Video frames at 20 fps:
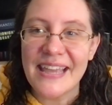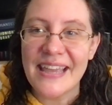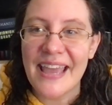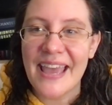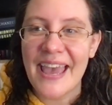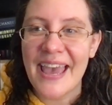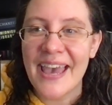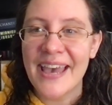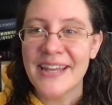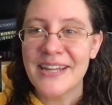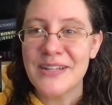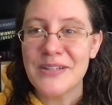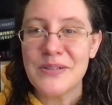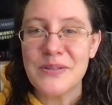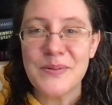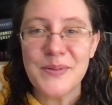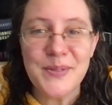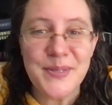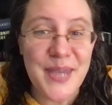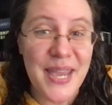had a
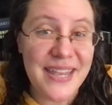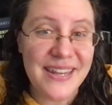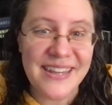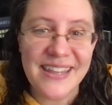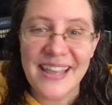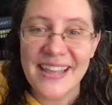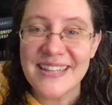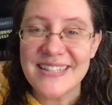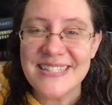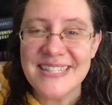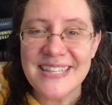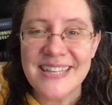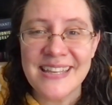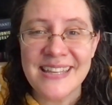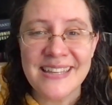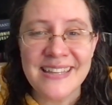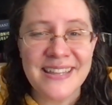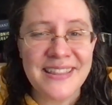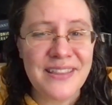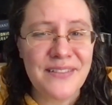new shiny idea
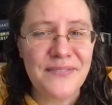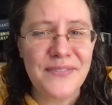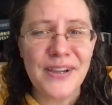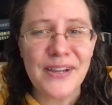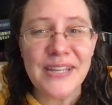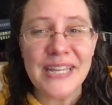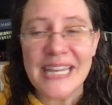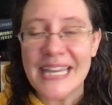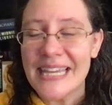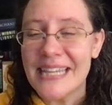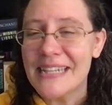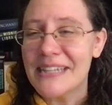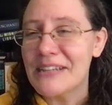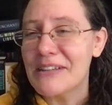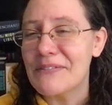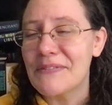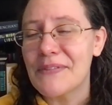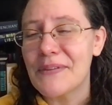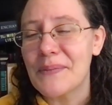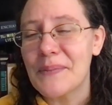at the very end
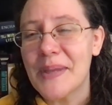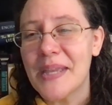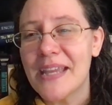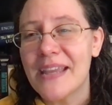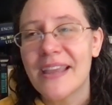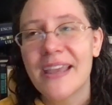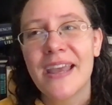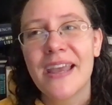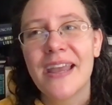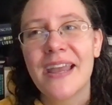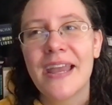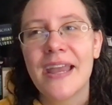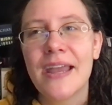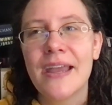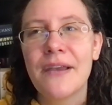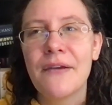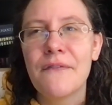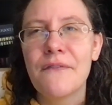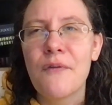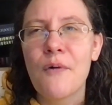of the week,
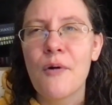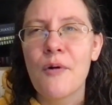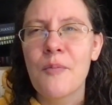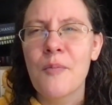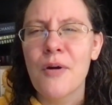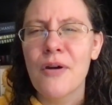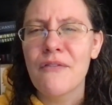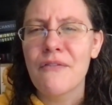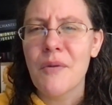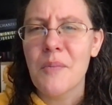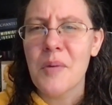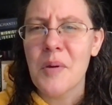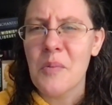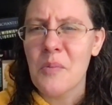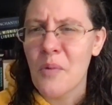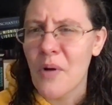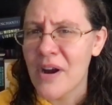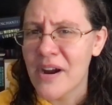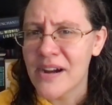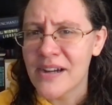for more of a
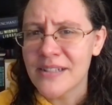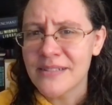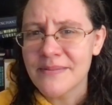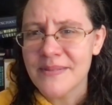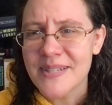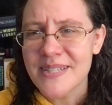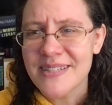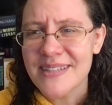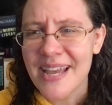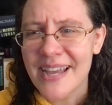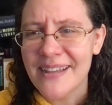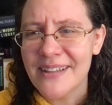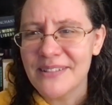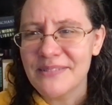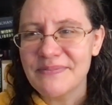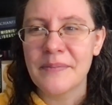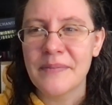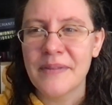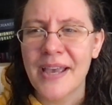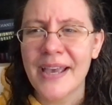memoir
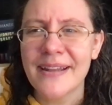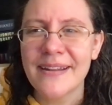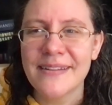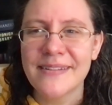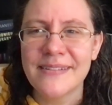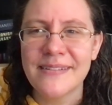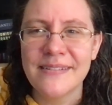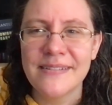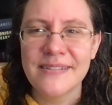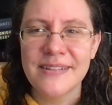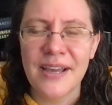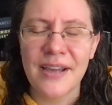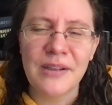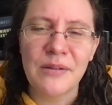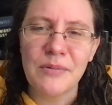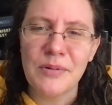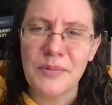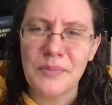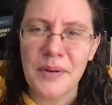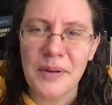style, kind of
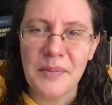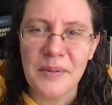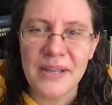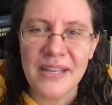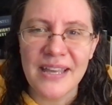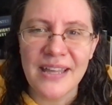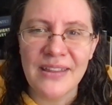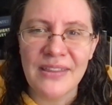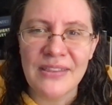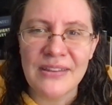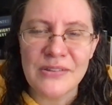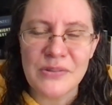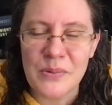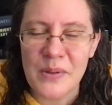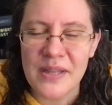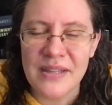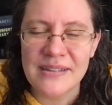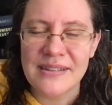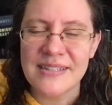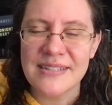talking with public health as
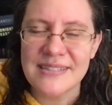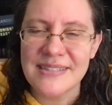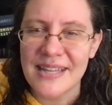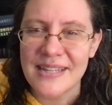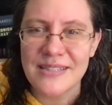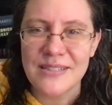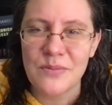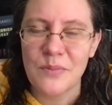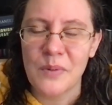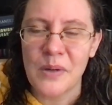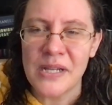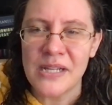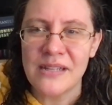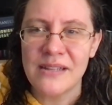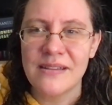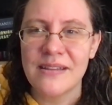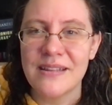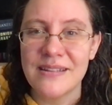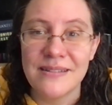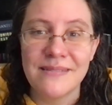well, because that's what
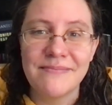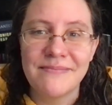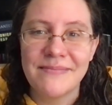the